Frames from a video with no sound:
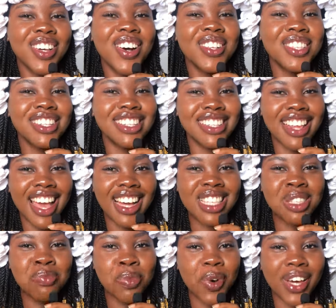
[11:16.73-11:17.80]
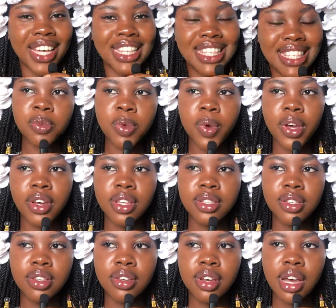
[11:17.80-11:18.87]
so on to the next point next one we're going
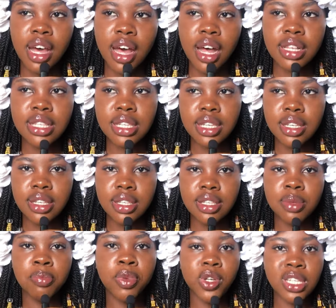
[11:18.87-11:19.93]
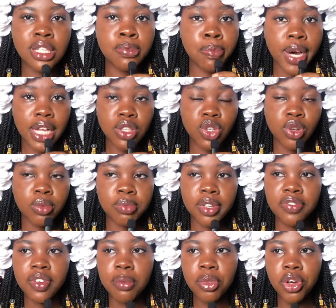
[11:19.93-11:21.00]
to look at is postpartum
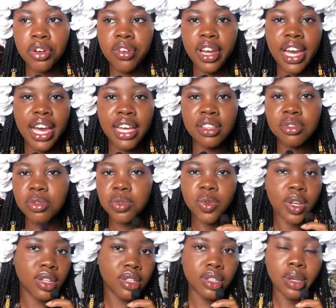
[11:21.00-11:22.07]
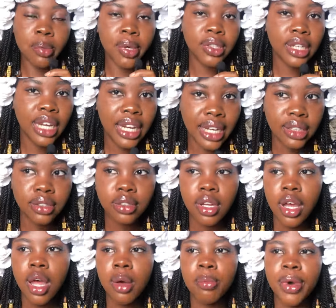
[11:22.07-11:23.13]
if i'm correct i don't know anything about that line
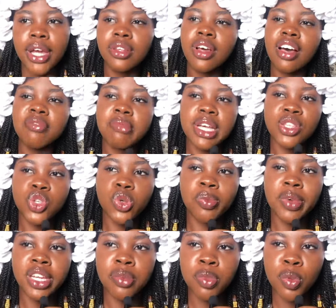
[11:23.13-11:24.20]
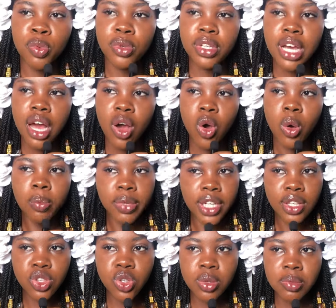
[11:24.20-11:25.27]
but i know i've met so many people that
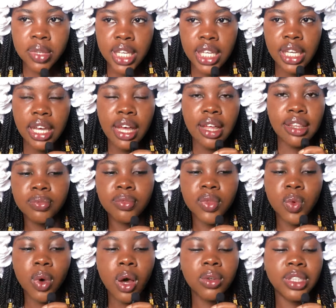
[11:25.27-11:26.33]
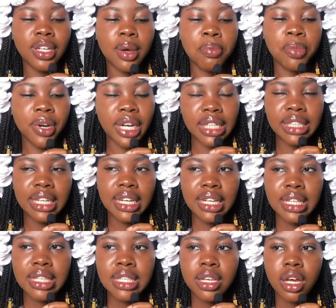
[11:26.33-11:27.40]
complain to me while they are
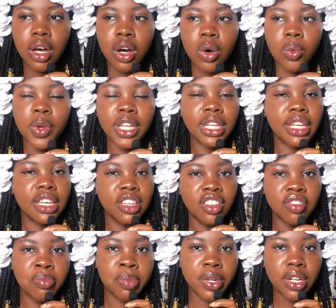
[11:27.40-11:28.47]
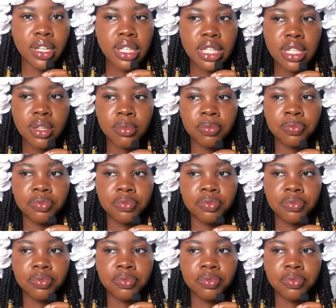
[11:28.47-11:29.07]
pregnant or when they give birth